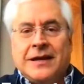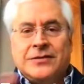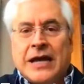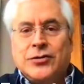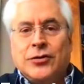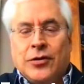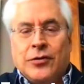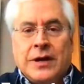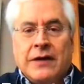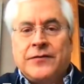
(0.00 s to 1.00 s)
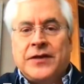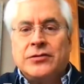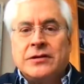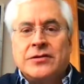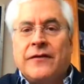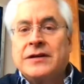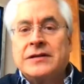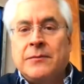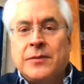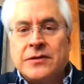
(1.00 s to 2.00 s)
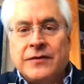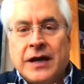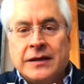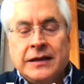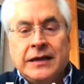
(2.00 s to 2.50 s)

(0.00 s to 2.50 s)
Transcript: as you know, we have thousands of examples of that.